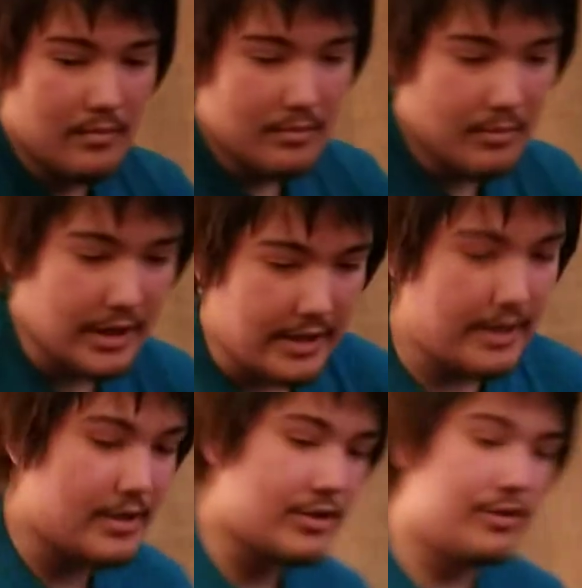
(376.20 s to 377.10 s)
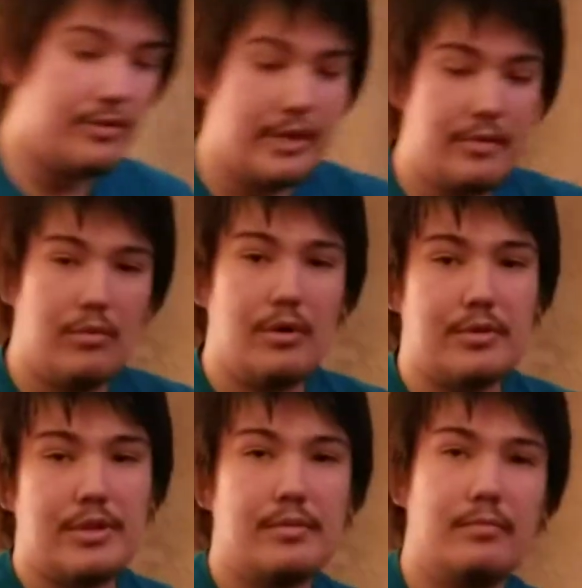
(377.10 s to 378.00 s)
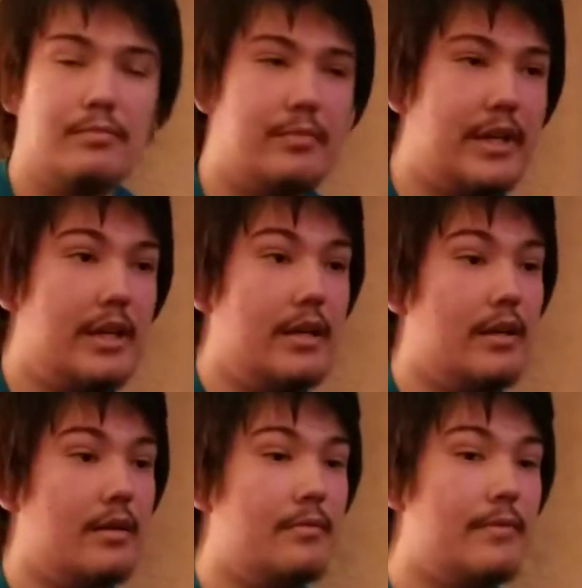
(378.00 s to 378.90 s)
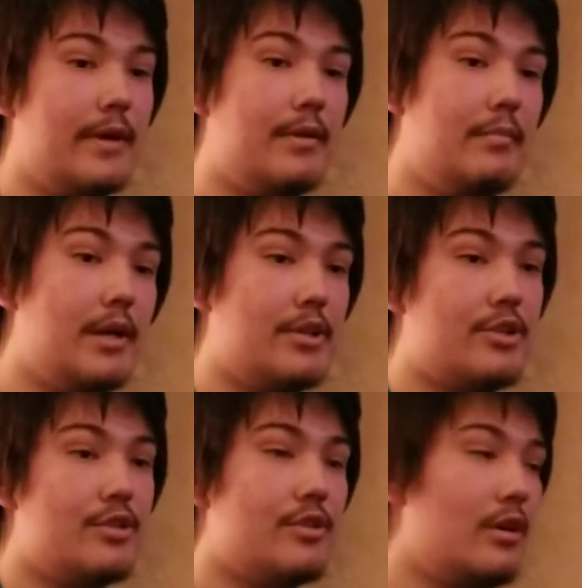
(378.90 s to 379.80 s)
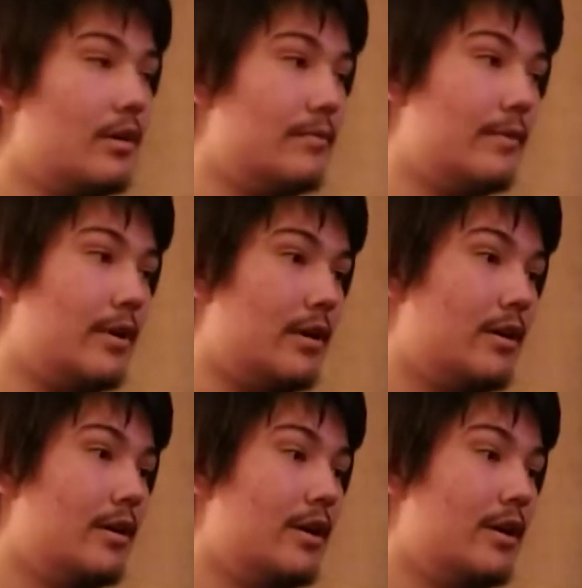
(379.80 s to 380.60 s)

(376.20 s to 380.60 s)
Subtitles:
But it certainly won't be very much of a